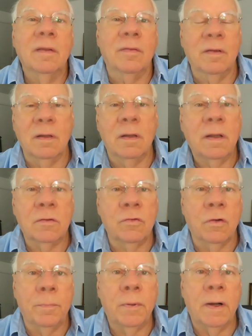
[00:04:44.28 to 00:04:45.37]
the
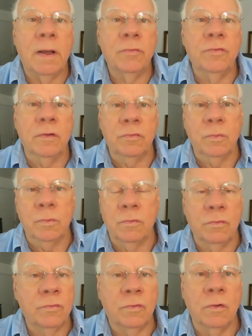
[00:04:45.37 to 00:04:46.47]
electoral process, which
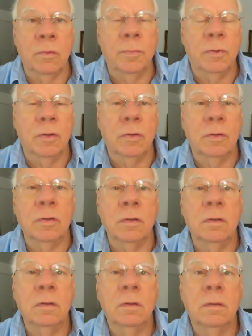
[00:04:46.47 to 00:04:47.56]
is so
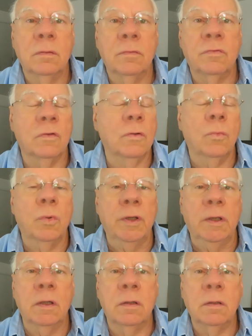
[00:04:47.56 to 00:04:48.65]
broken, so
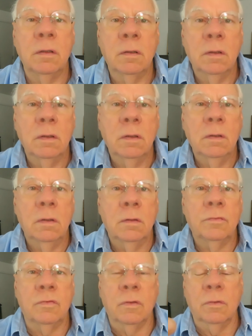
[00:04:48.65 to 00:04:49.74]
weak,
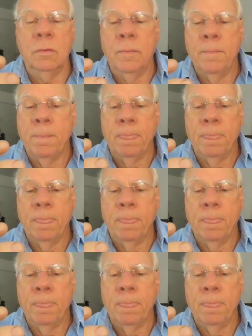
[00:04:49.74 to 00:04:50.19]
so